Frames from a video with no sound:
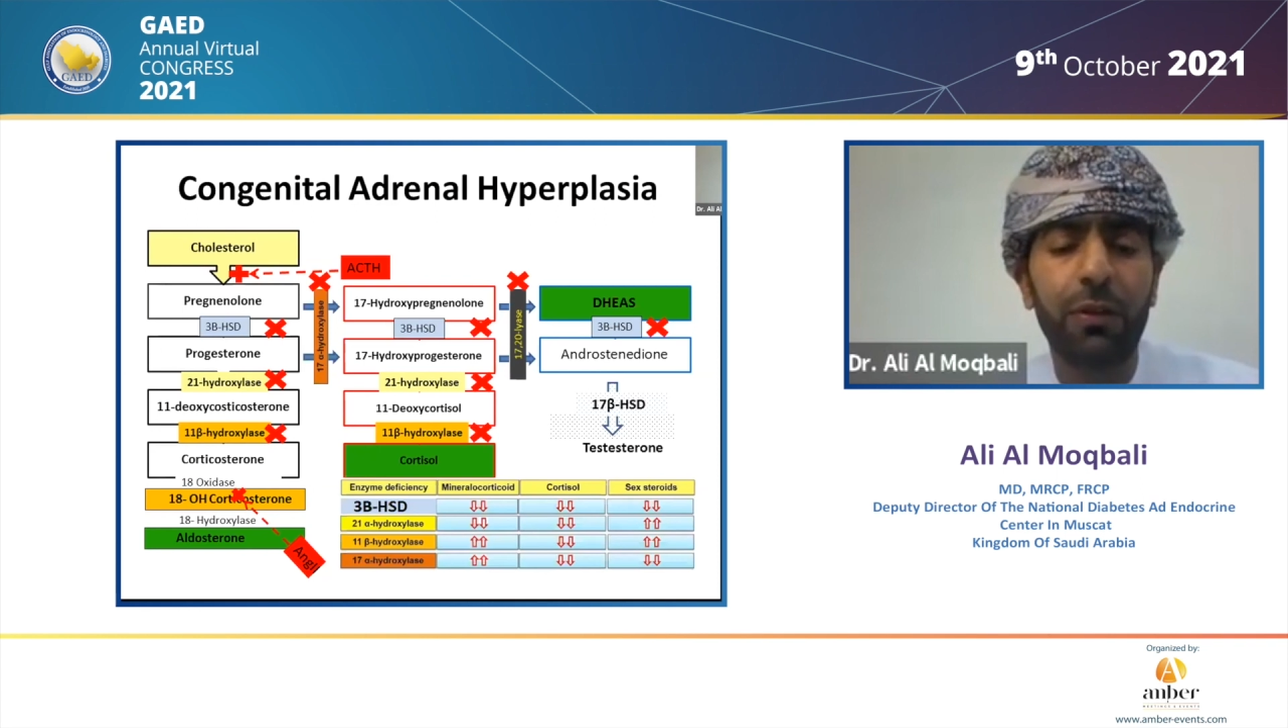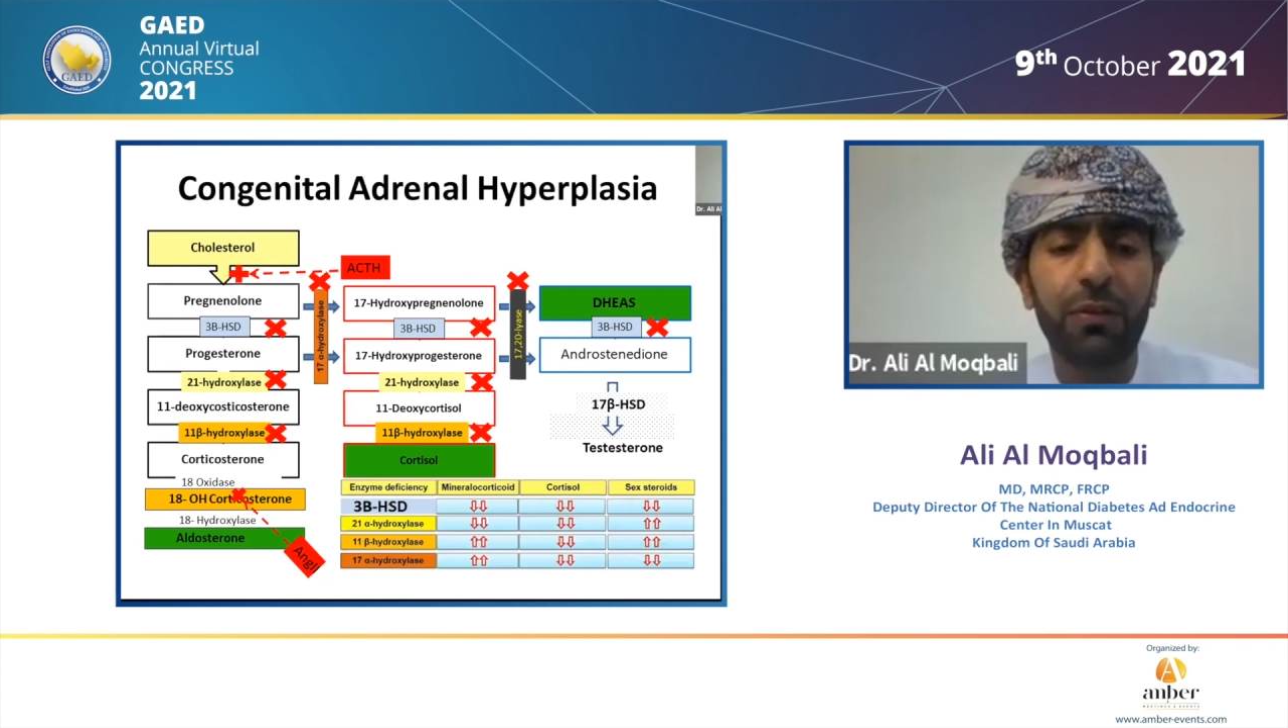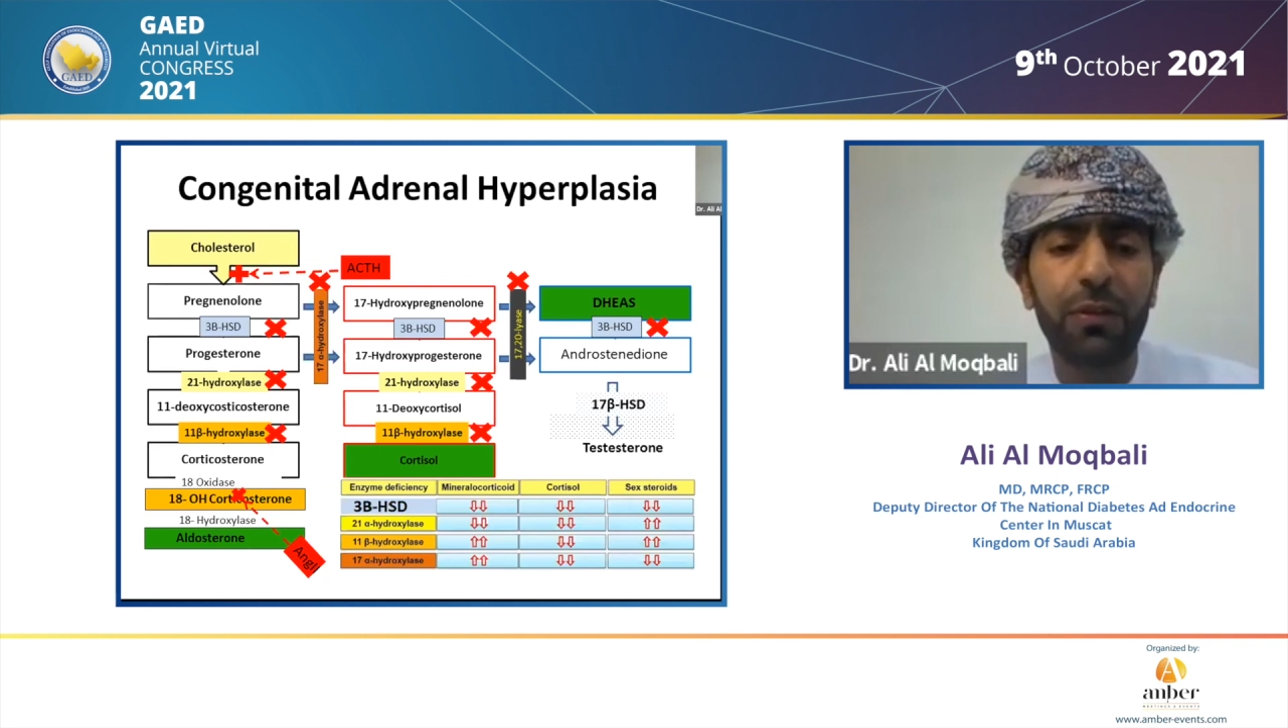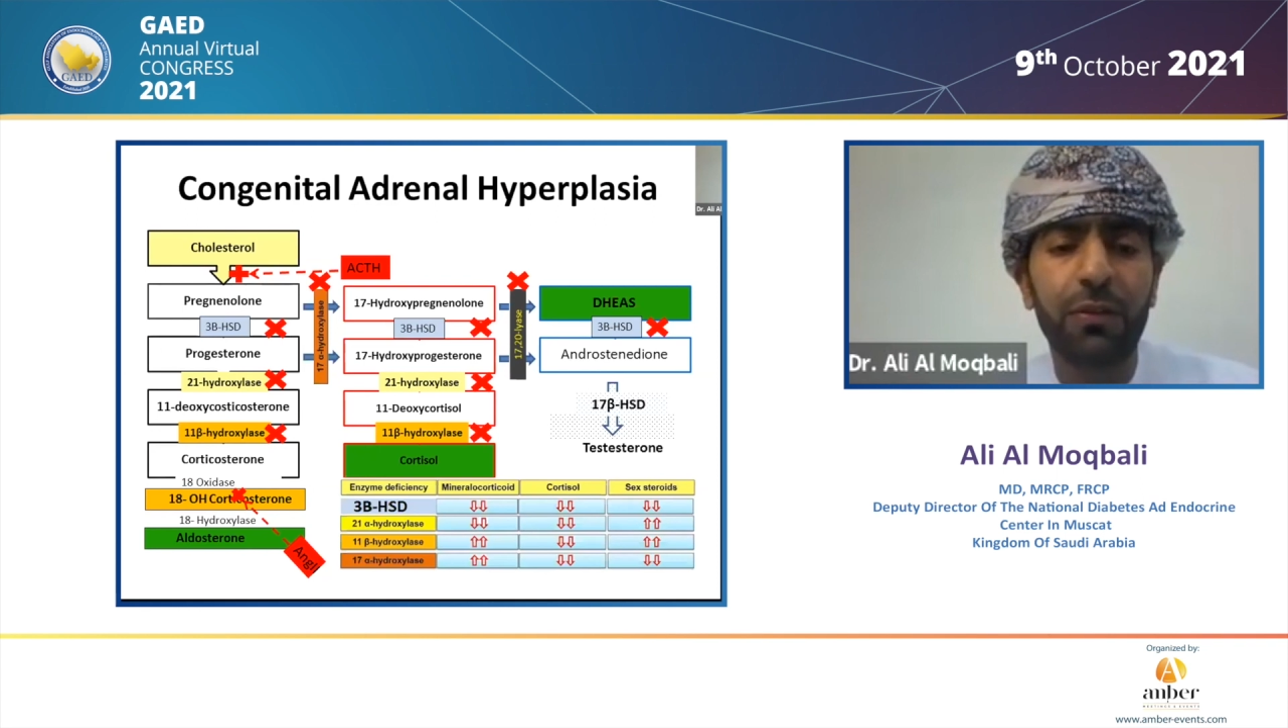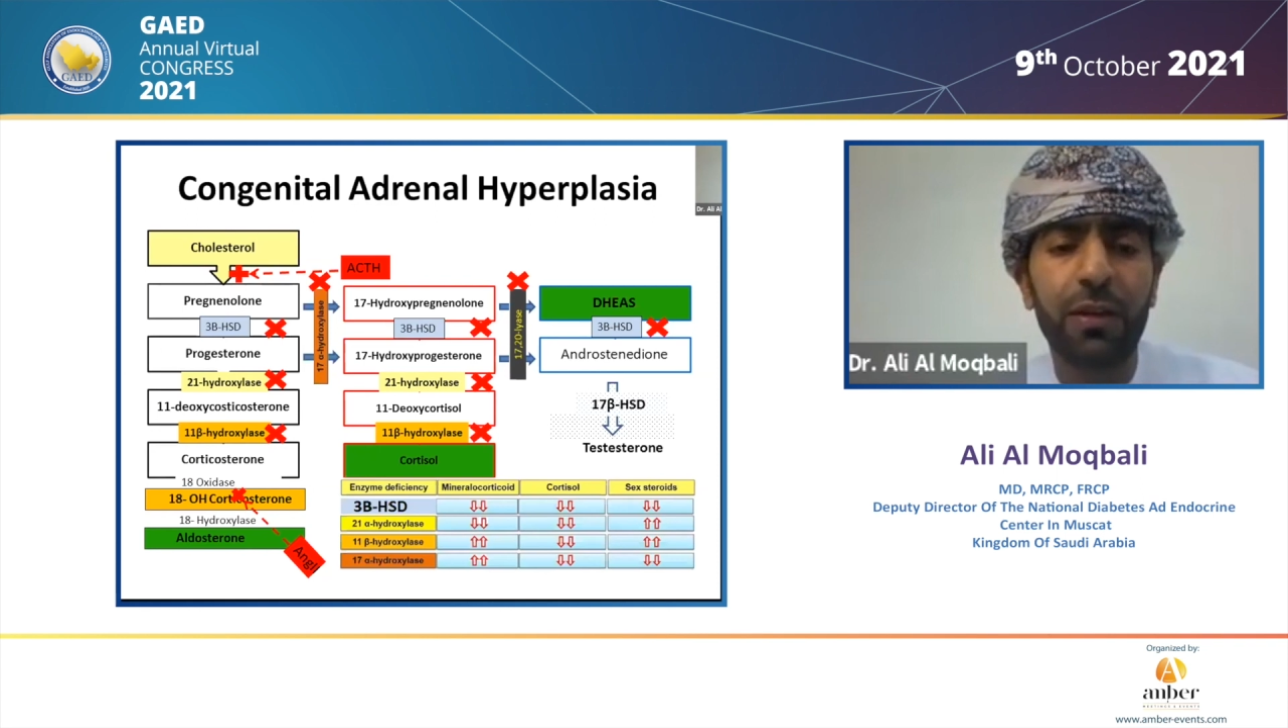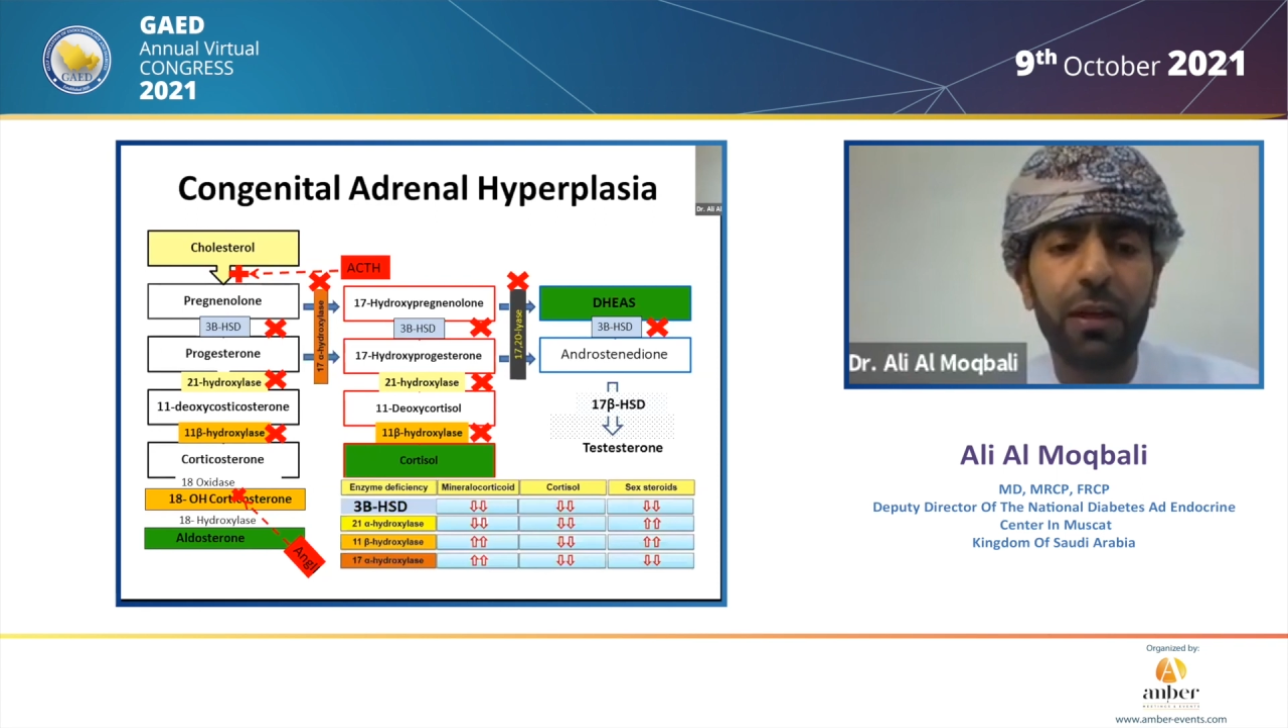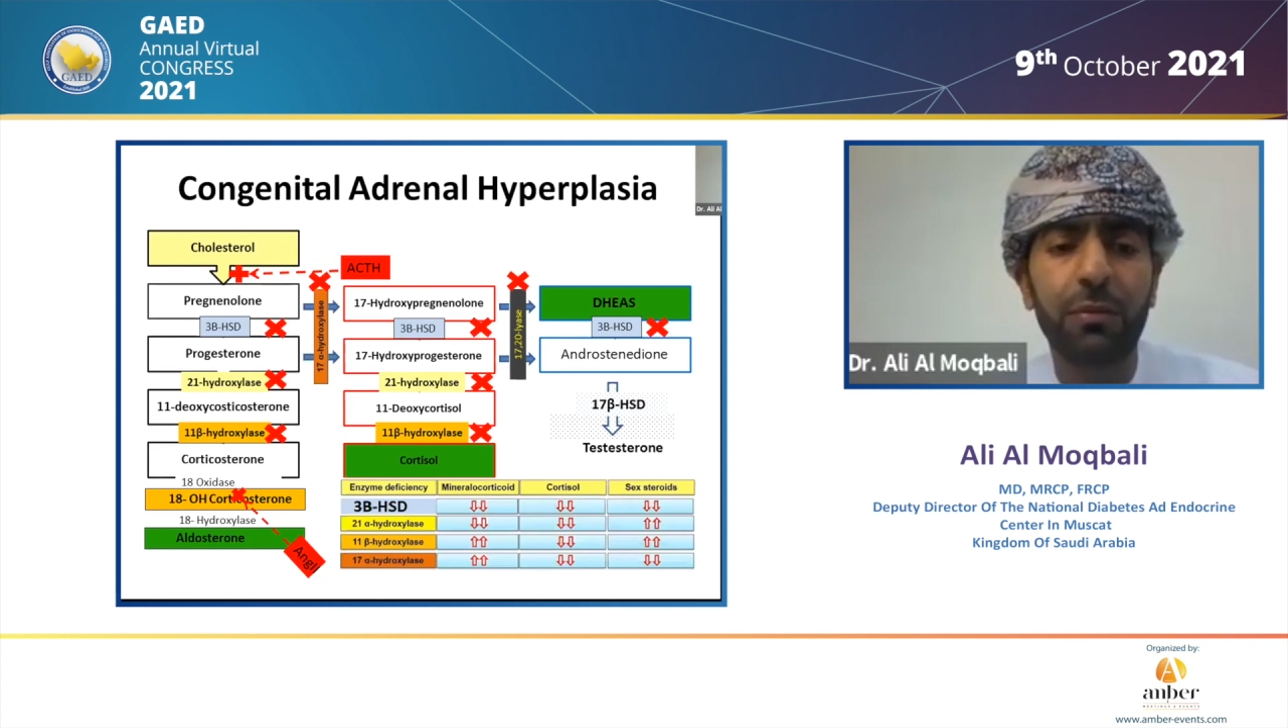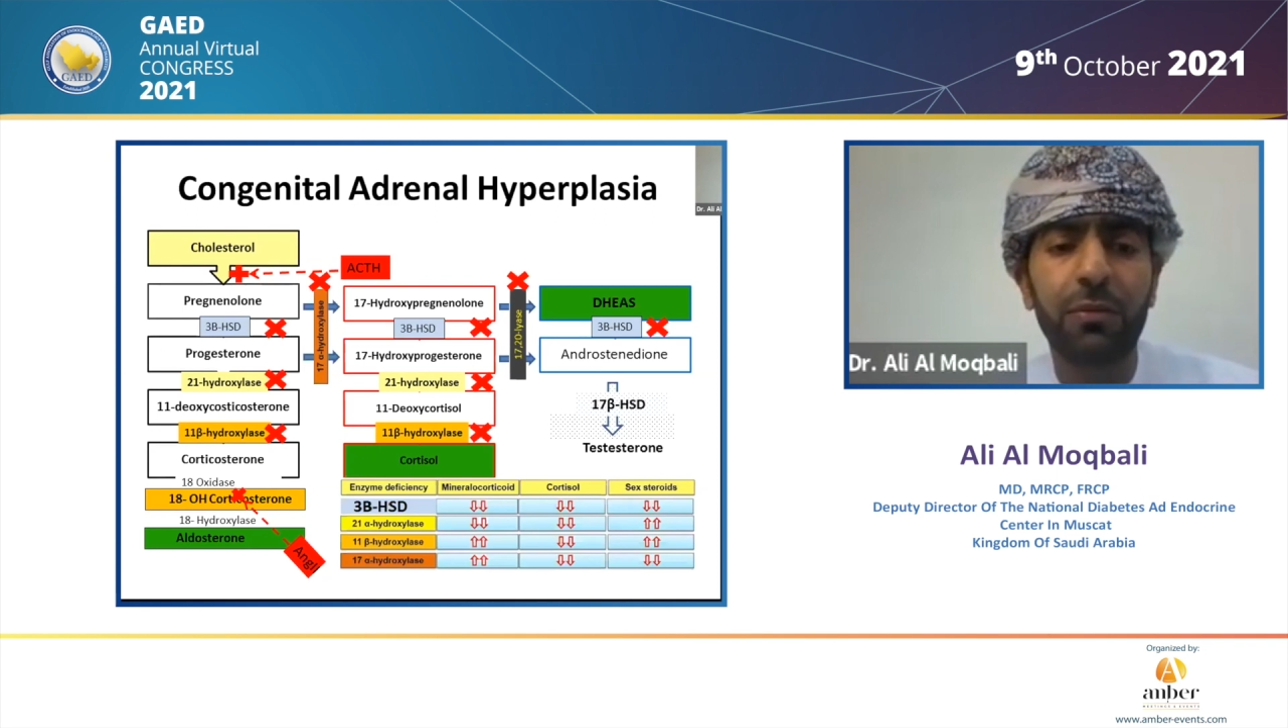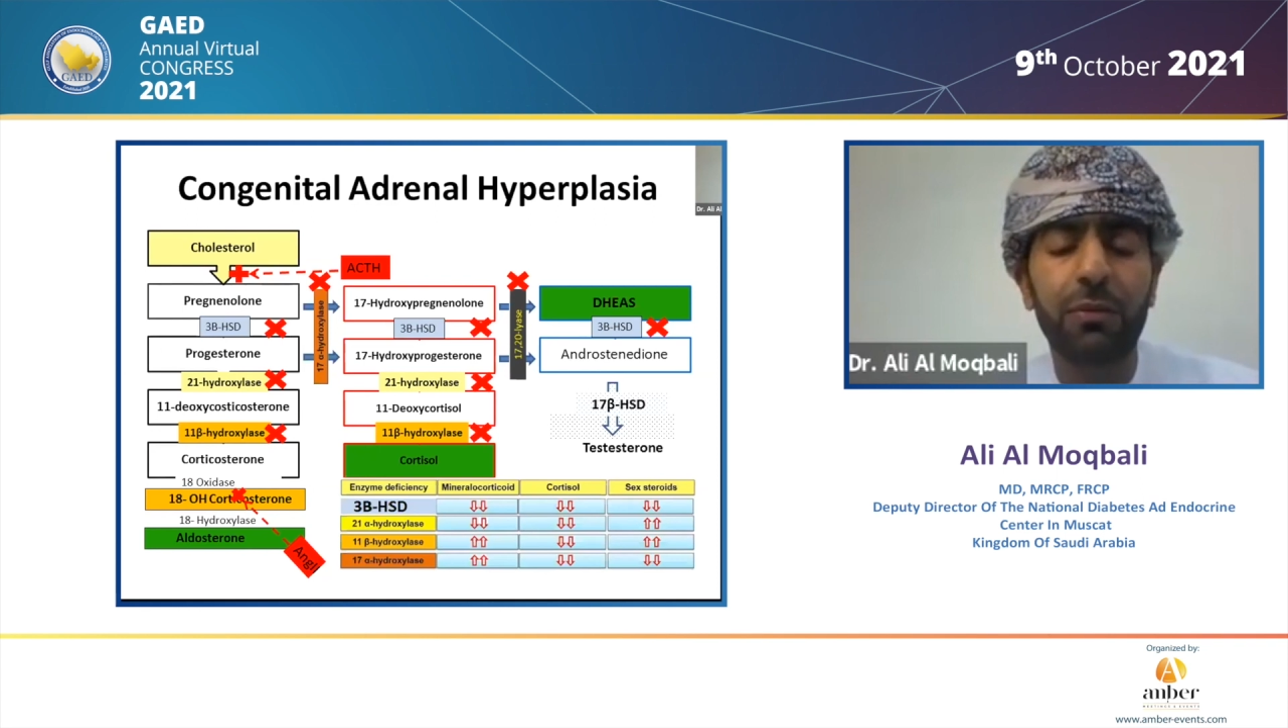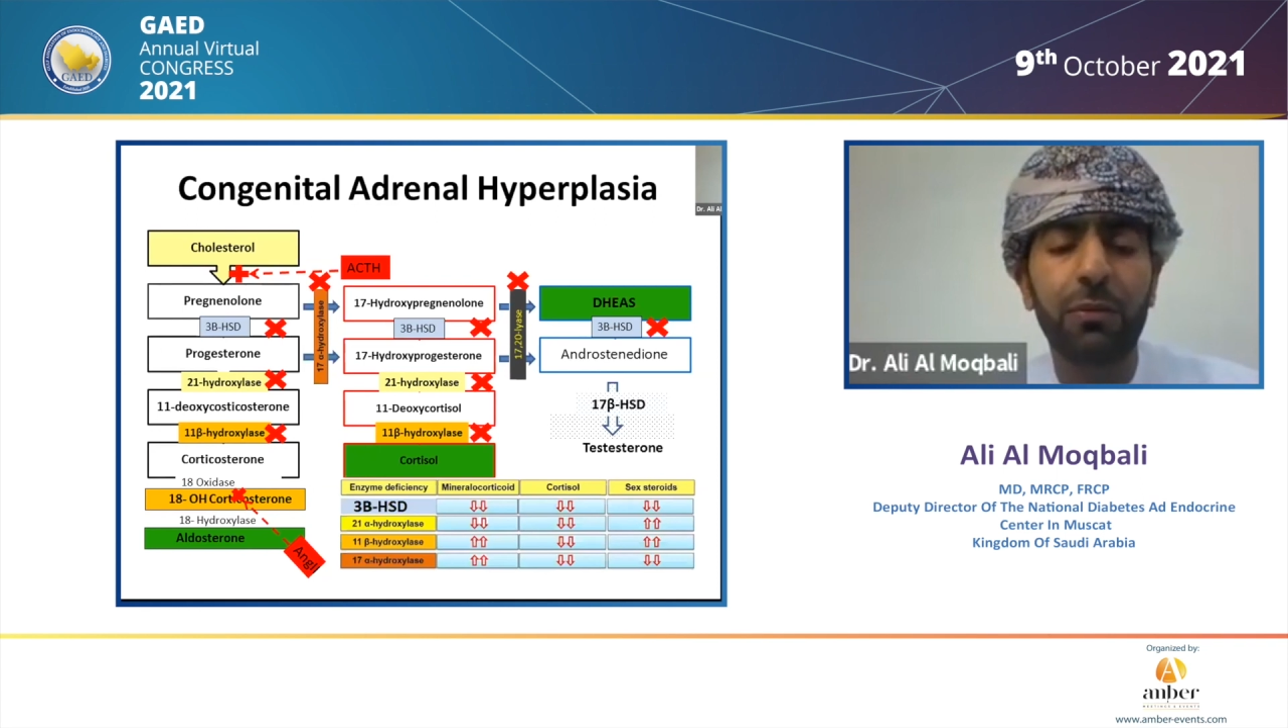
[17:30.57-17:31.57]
these enzymes